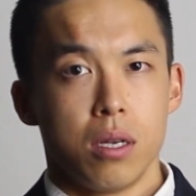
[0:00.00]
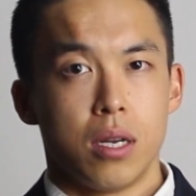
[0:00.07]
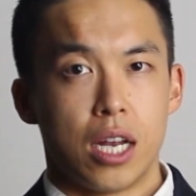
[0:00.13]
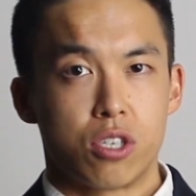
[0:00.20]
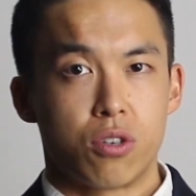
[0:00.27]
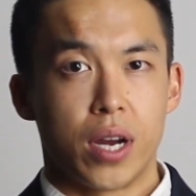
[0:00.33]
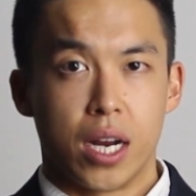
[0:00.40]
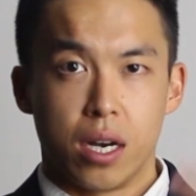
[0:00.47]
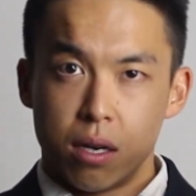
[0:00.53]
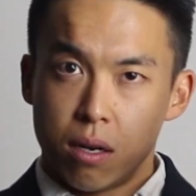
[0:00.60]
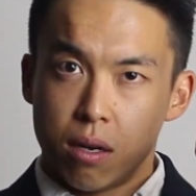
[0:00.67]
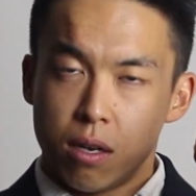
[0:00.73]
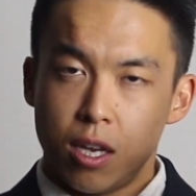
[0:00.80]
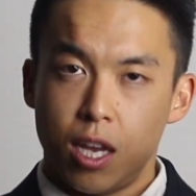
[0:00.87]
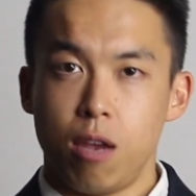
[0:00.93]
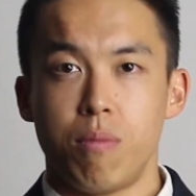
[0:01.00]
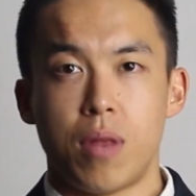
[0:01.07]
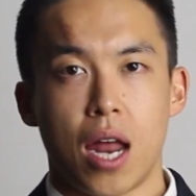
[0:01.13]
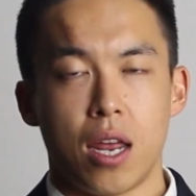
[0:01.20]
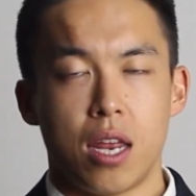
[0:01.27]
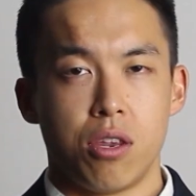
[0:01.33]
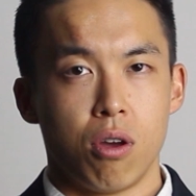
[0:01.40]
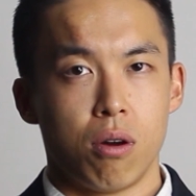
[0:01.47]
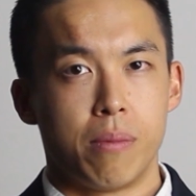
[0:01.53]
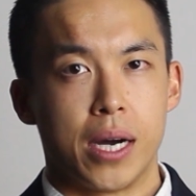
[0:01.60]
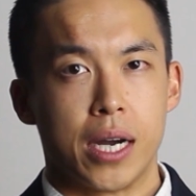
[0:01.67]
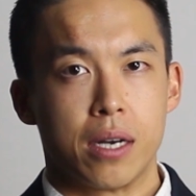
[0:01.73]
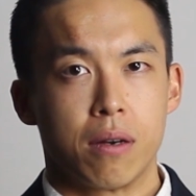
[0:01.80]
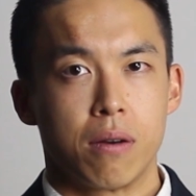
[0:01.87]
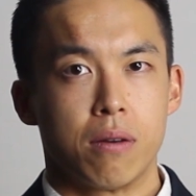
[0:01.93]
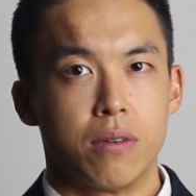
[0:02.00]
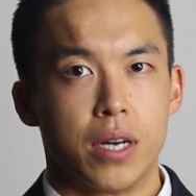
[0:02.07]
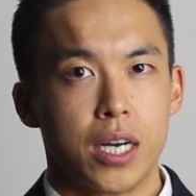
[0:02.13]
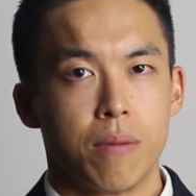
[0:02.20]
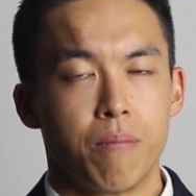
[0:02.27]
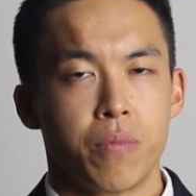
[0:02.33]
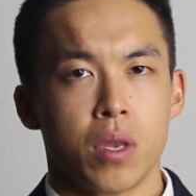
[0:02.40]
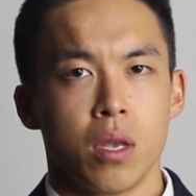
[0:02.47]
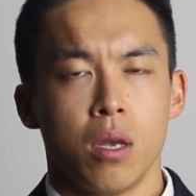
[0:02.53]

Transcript: That's right. Keep that in your mind, right?